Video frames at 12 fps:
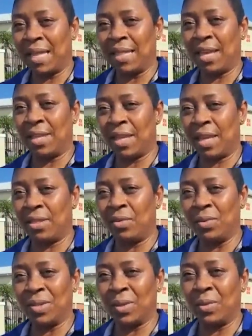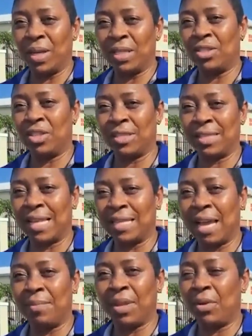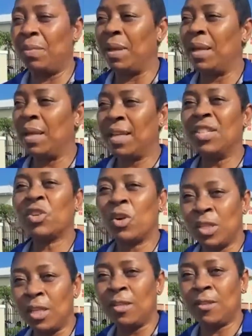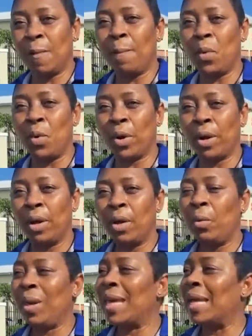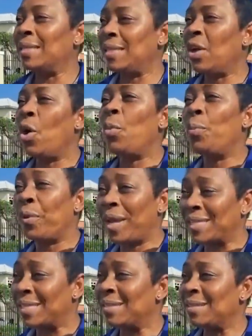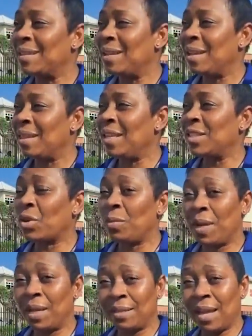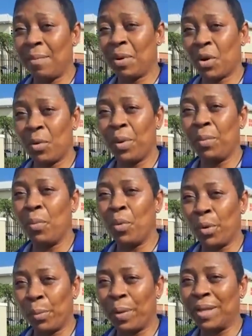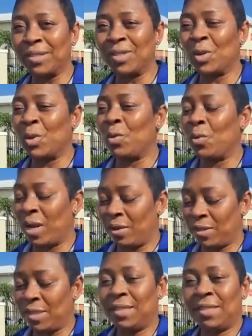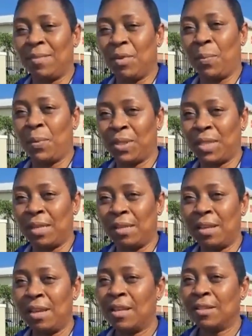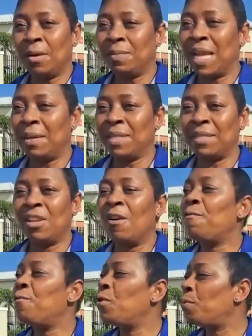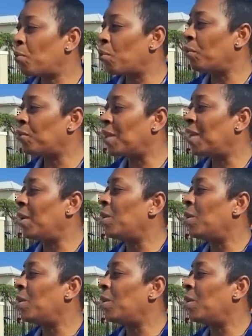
that they, they do so it's just that um, they will be discussing it some more we can see how brazen these criminals are becoming more brazen so whatever system you put in sometimes it's not foolproof so